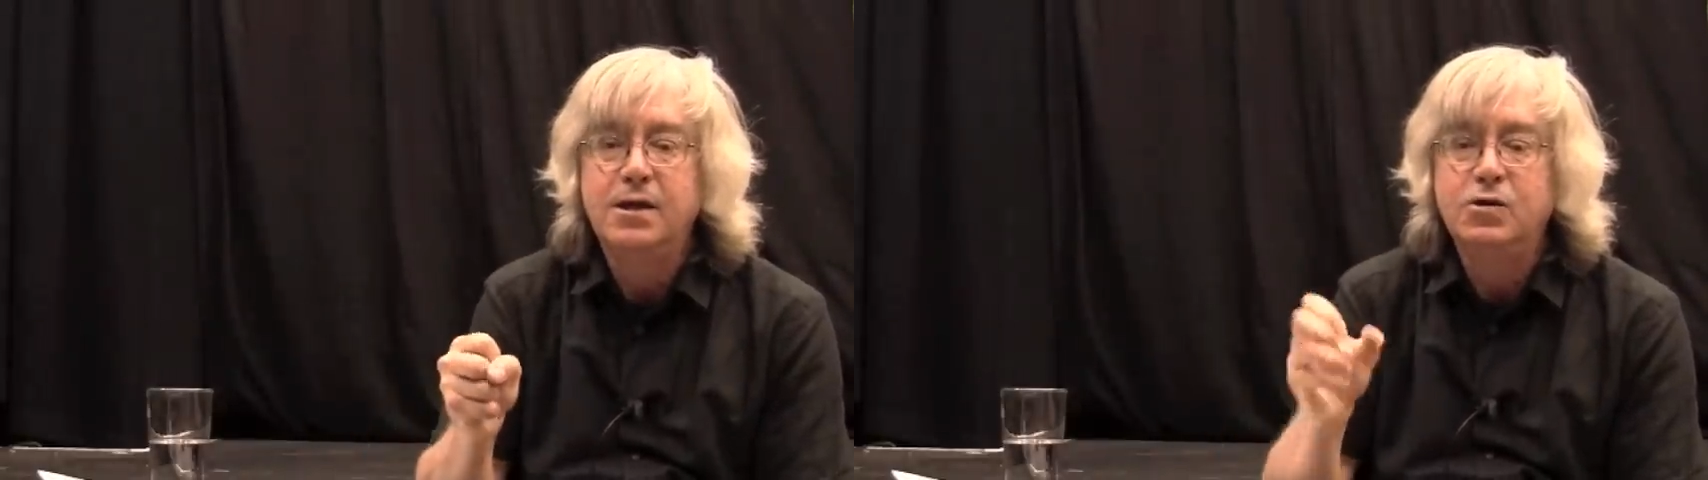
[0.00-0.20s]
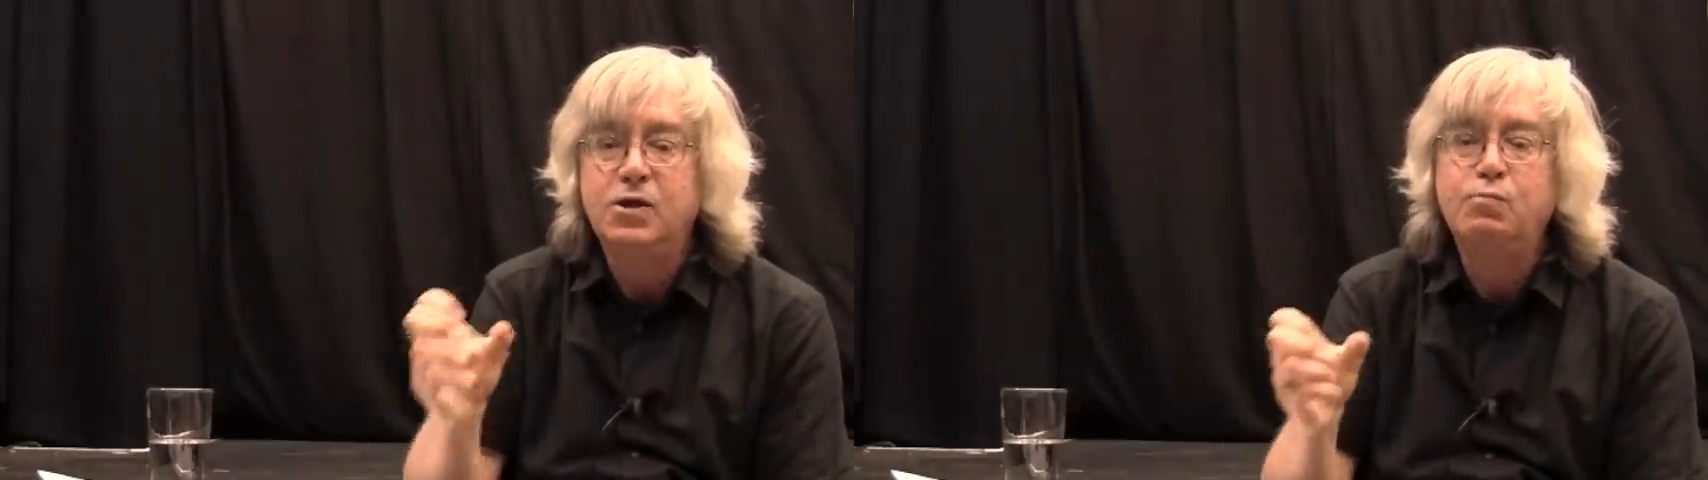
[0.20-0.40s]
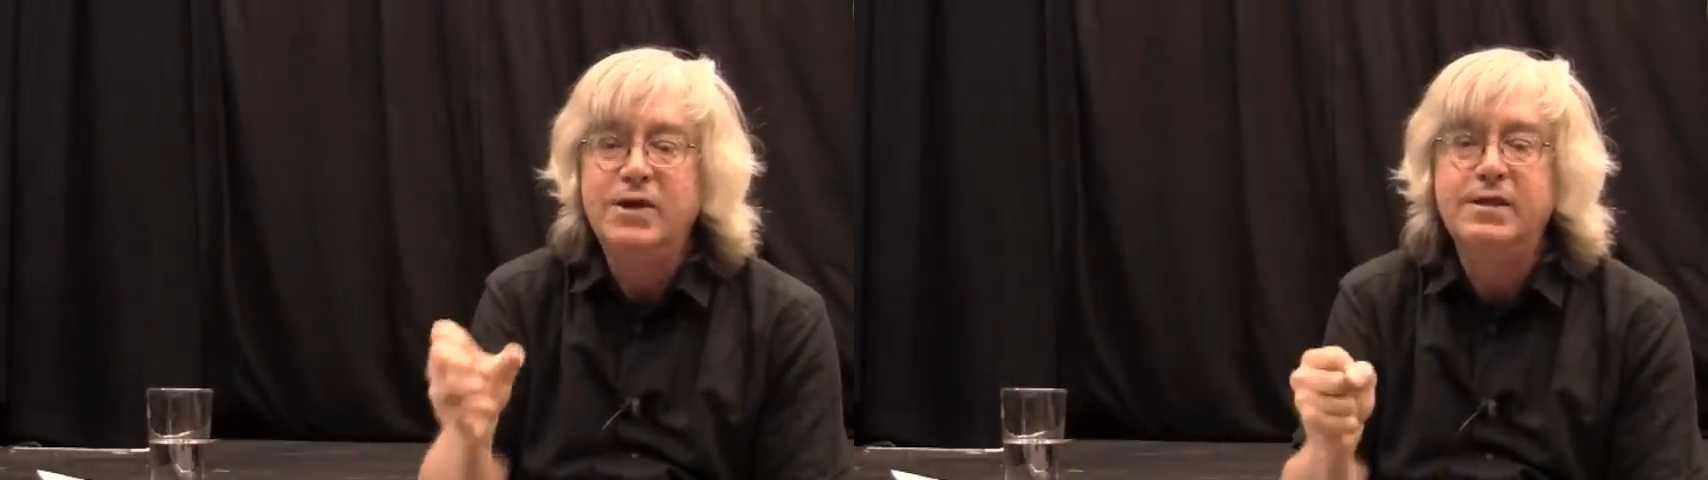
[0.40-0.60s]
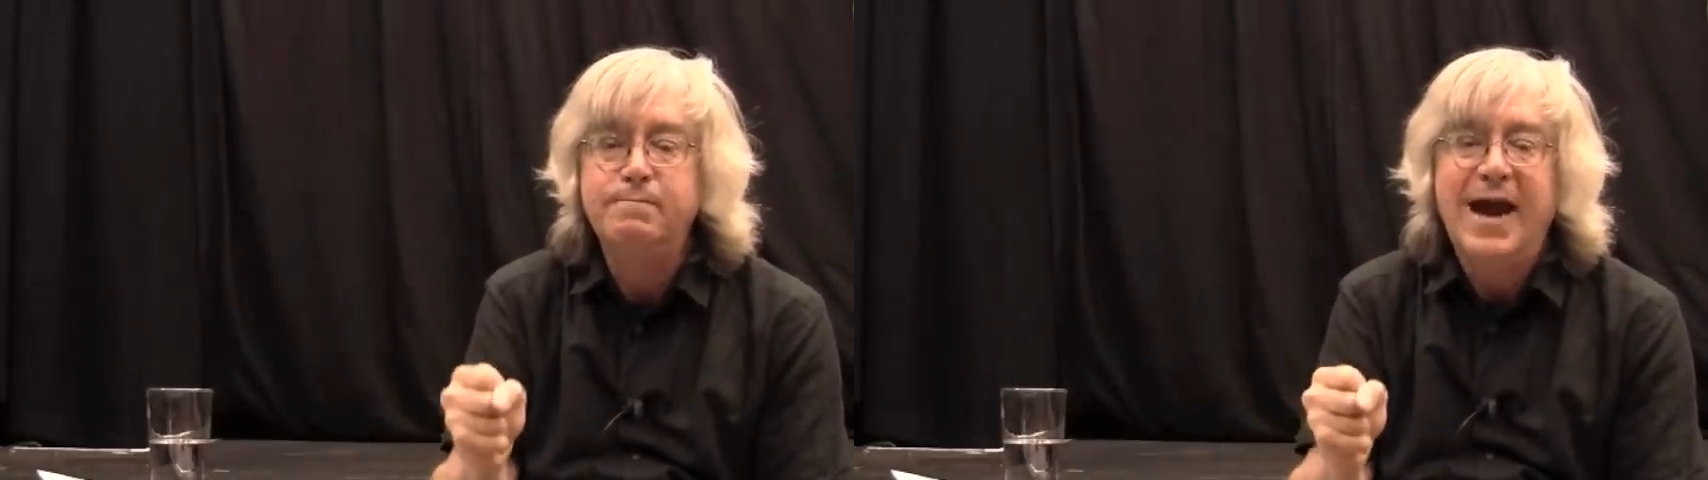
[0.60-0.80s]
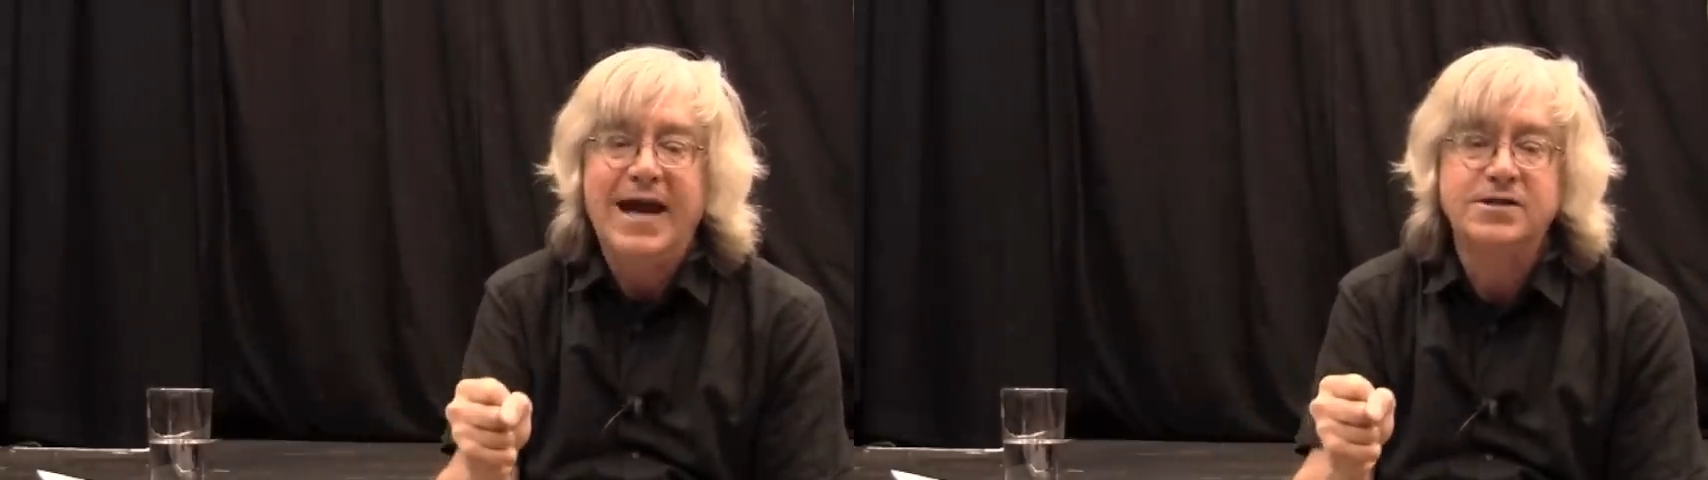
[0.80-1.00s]
You can win
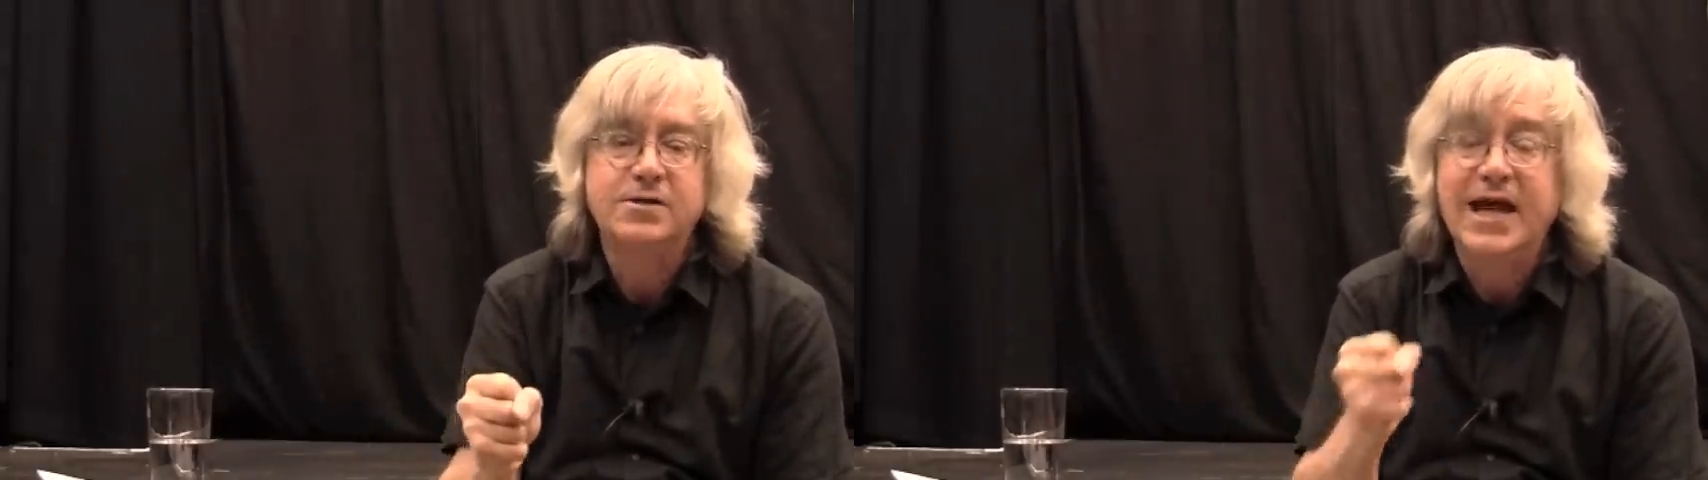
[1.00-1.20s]
them back to